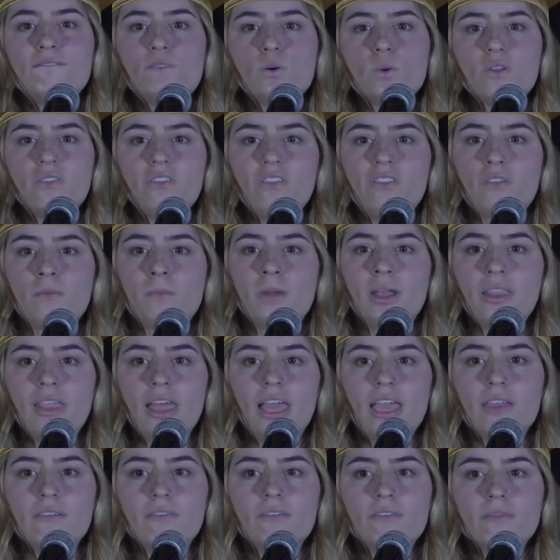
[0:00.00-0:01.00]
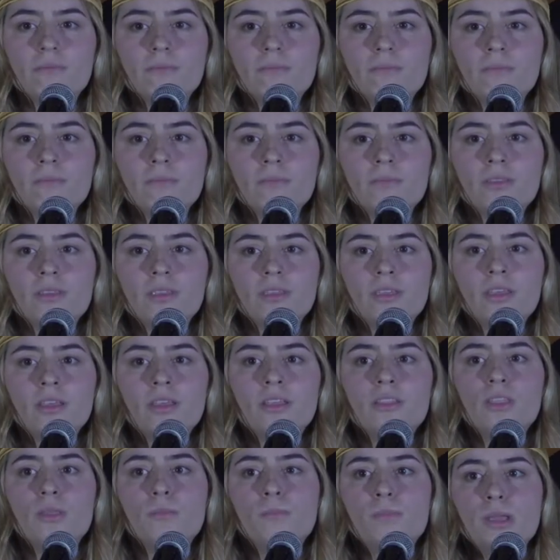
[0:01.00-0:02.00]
forces in my life, the